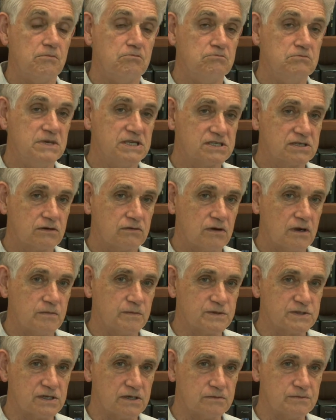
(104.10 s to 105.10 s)

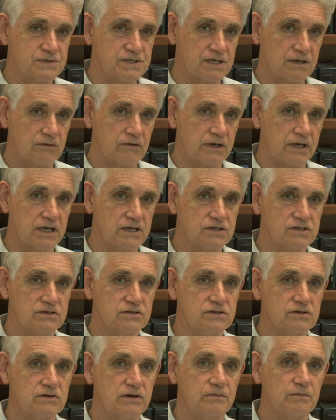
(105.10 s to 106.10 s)
mischromosome segregation
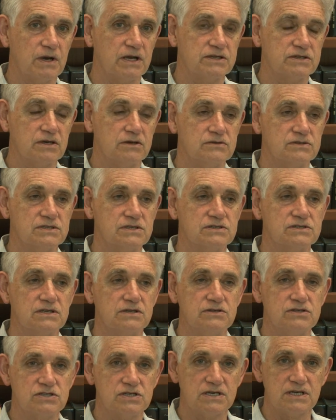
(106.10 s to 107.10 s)
during mitosis
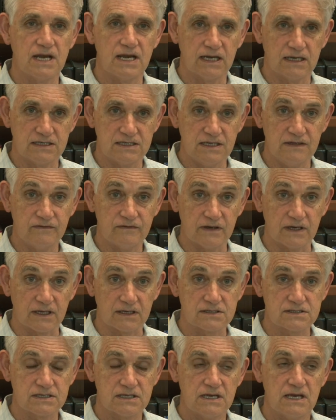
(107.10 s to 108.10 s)
and genetic
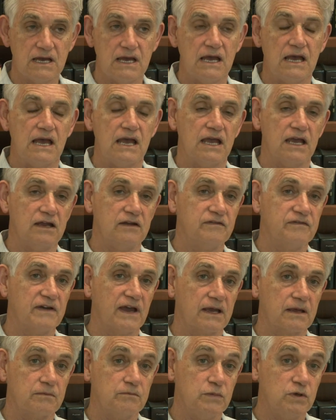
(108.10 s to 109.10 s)
defects. In
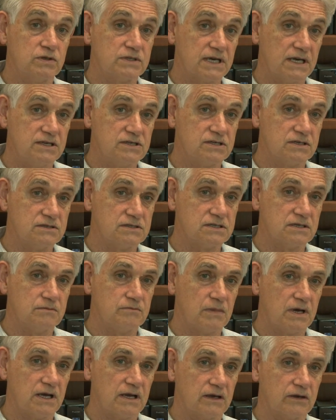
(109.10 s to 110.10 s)
fact, mutations in
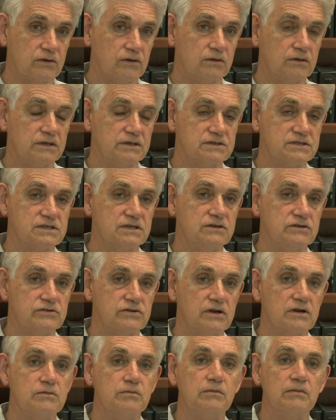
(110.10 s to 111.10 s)
Meyer-Gorlin
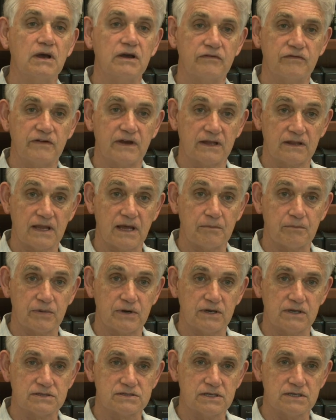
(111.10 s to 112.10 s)
syndrome affect that
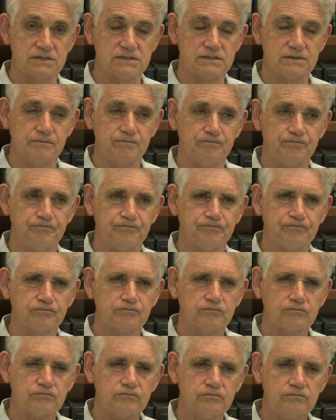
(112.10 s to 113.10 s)
process.
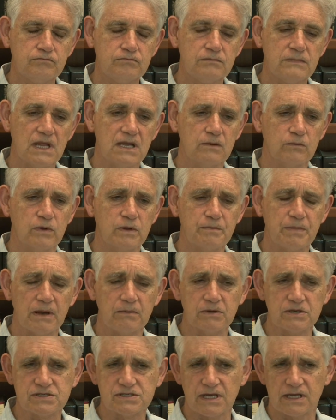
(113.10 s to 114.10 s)
And we
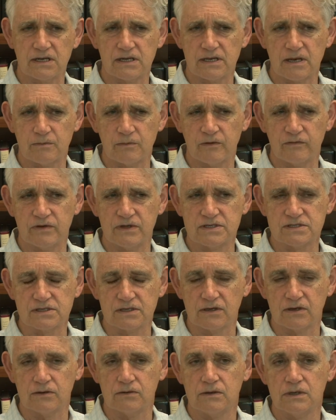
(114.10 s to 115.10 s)
published that a number of years
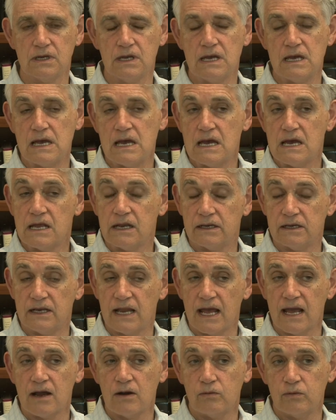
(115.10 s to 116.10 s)
ago.
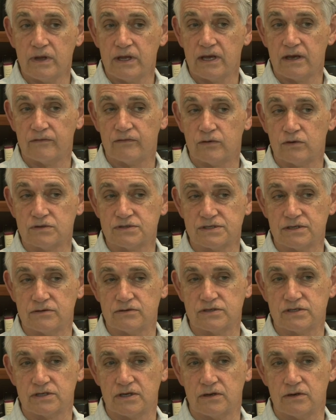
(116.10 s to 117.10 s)
Now we have also
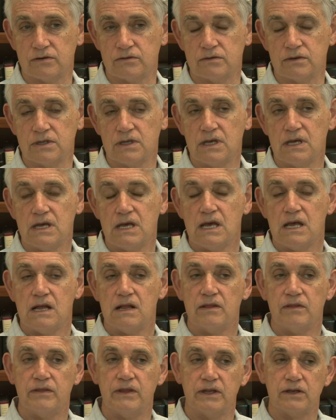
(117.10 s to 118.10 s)
shown
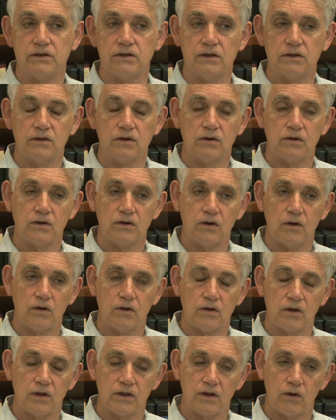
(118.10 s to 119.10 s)
that
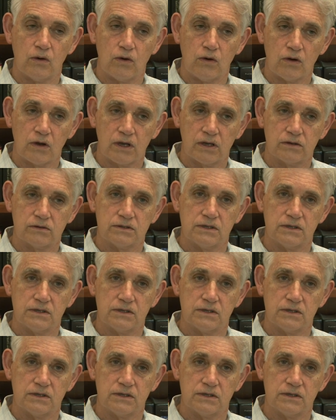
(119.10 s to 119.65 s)
ORC